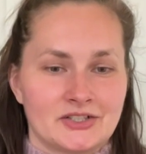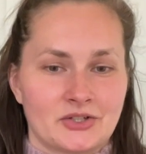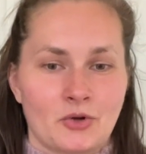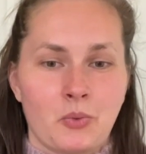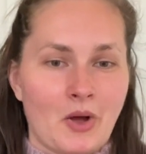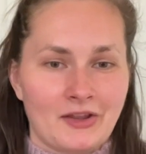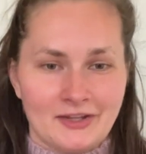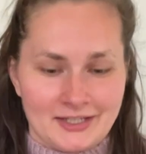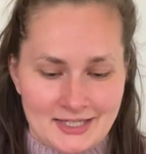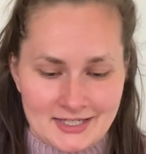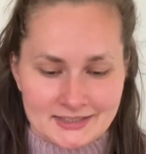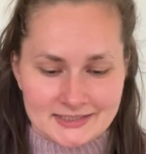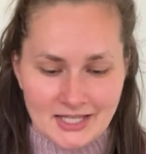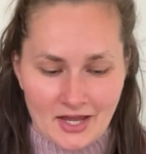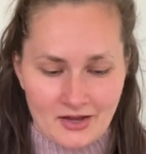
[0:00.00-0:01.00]

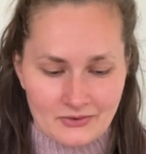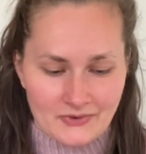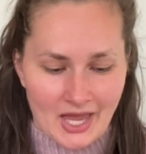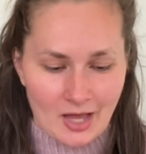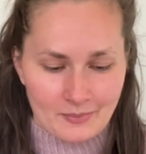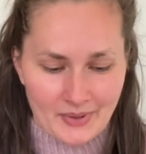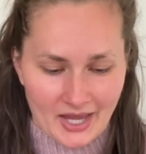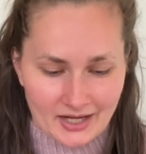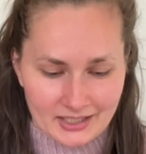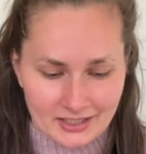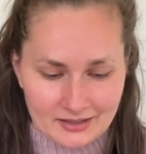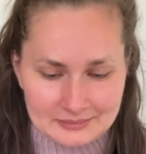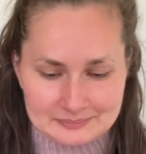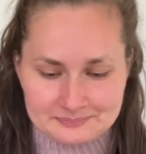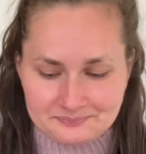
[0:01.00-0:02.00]
qualities of
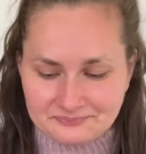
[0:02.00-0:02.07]
alpaca.